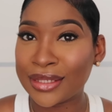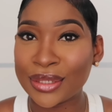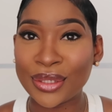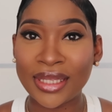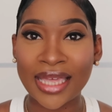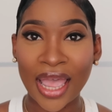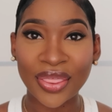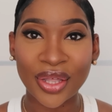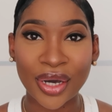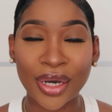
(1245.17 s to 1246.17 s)

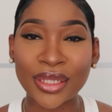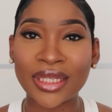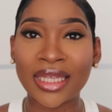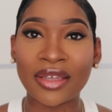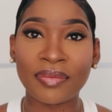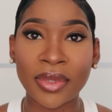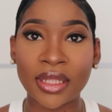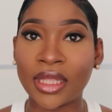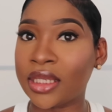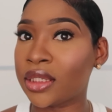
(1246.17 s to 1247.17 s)
together to give
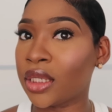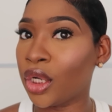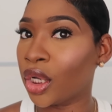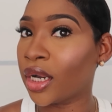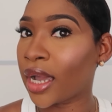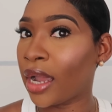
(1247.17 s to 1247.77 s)
me this look.